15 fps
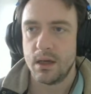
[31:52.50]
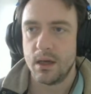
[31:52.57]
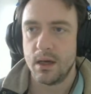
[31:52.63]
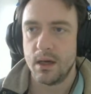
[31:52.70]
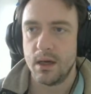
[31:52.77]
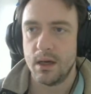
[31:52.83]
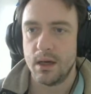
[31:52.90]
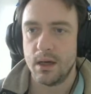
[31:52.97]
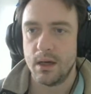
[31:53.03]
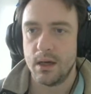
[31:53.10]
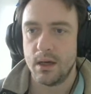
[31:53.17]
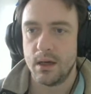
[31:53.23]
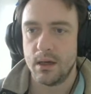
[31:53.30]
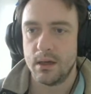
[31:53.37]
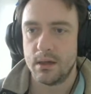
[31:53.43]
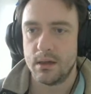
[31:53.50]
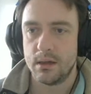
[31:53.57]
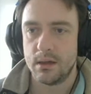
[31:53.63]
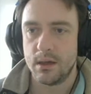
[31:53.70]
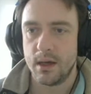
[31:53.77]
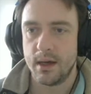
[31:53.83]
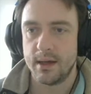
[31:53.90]

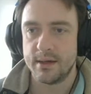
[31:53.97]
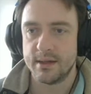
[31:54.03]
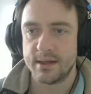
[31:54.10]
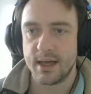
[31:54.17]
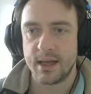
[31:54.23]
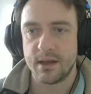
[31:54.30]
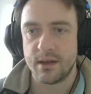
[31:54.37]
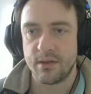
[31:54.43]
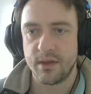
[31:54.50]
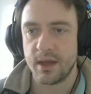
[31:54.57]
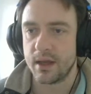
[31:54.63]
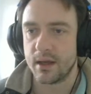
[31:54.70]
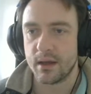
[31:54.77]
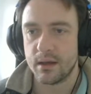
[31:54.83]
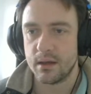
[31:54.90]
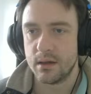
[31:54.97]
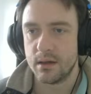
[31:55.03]
undead thing.